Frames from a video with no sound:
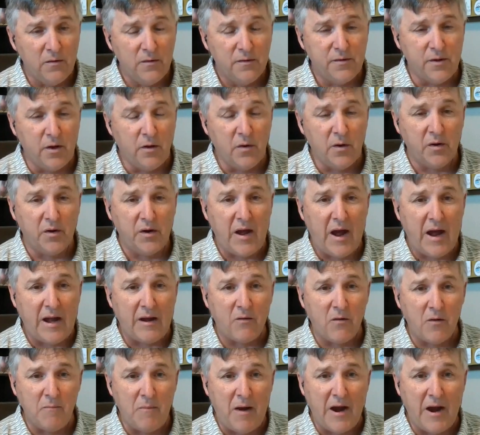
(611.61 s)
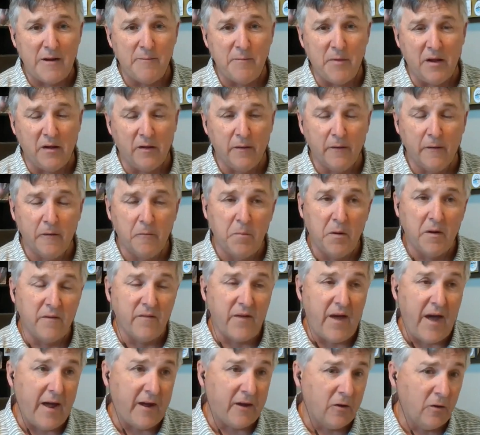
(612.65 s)
so it kind of reminded me a little bit of
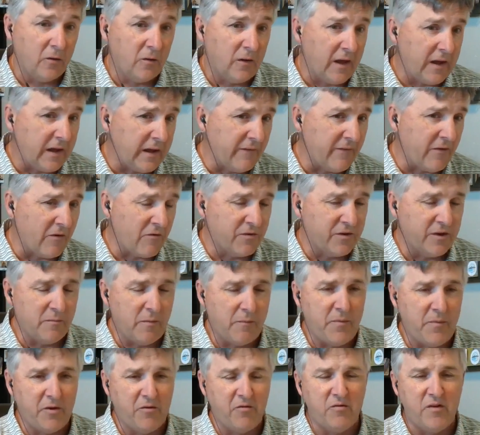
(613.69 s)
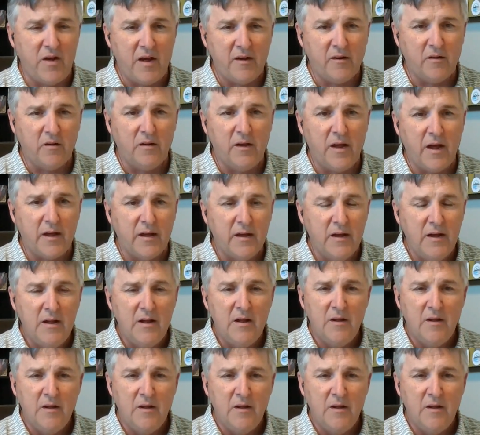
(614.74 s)
Echo Lake. Have you ever seen my picture of Echo Lake?